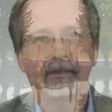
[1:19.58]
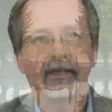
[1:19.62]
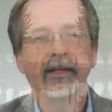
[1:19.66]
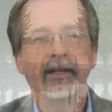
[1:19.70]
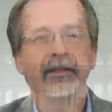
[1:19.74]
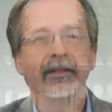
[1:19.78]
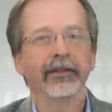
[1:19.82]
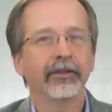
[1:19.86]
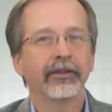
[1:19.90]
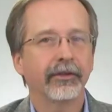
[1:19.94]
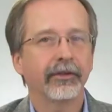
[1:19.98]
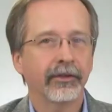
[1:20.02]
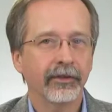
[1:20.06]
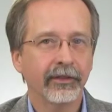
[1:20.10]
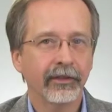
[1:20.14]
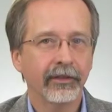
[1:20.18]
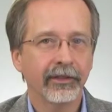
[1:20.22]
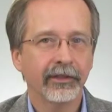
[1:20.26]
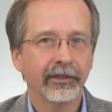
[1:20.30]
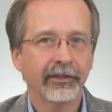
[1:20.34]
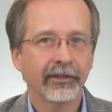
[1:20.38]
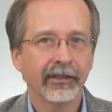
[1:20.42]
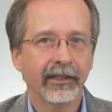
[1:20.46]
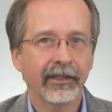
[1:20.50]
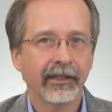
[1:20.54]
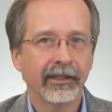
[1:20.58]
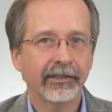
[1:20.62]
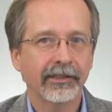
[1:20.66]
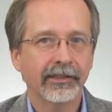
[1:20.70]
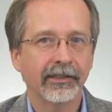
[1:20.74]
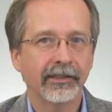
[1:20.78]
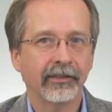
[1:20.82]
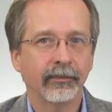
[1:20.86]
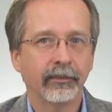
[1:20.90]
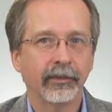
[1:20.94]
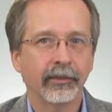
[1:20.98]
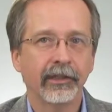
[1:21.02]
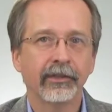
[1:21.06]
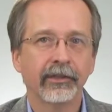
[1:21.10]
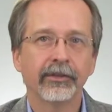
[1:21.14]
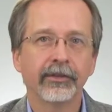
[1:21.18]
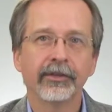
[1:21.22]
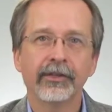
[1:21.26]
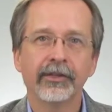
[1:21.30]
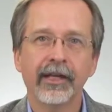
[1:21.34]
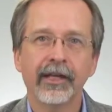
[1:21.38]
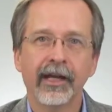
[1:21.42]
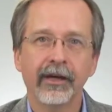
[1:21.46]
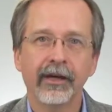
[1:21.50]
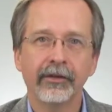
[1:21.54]
In an earlier lesson, we
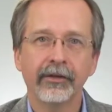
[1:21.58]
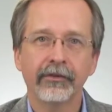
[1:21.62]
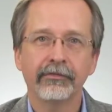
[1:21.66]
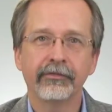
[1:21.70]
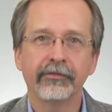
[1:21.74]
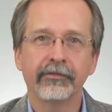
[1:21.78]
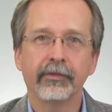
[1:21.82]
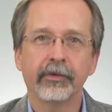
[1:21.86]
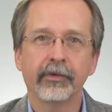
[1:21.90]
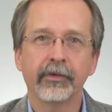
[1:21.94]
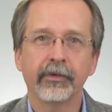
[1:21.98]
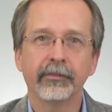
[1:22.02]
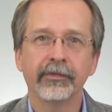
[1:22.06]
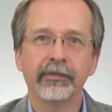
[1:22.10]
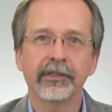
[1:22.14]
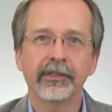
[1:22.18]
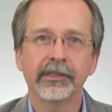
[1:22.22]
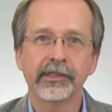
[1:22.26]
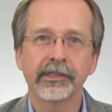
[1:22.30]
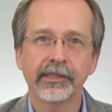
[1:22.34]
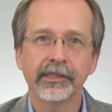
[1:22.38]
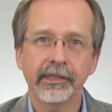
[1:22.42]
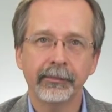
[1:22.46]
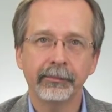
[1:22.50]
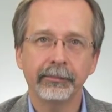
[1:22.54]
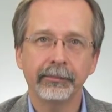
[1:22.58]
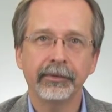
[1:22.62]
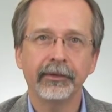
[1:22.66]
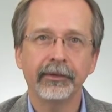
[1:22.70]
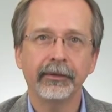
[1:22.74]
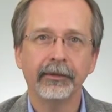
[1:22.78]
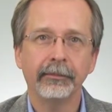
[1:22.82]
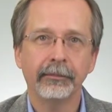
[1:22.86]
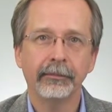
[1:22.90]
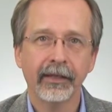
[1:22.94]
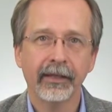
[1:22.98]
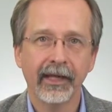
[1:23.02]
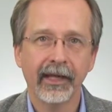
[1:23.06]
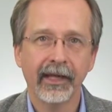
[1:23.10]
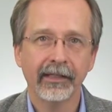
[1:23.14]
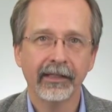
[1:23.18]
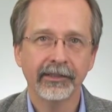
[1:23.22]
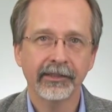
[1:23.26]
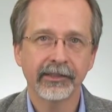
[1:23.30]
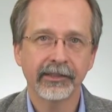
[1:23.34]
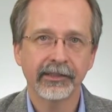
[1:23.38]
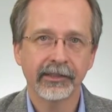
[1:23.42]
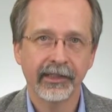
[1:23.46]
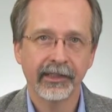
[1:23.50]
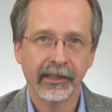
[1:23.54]
learned how to form the simple
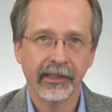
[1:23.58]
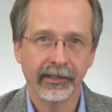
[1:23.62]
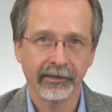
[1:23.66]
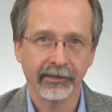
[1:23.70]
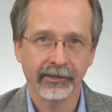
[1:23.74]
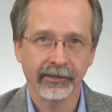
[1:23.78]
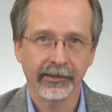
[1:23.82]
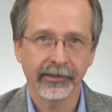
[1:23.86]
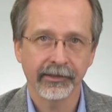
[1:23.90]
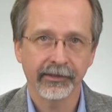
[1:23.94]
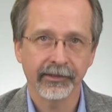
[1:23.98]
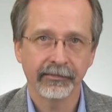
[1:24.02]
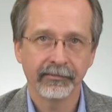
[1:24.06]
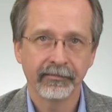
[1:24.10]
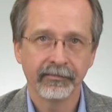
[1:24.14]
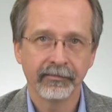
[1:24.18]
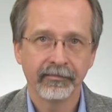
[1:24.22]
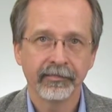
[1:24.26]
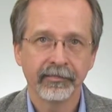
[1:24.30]
past tense.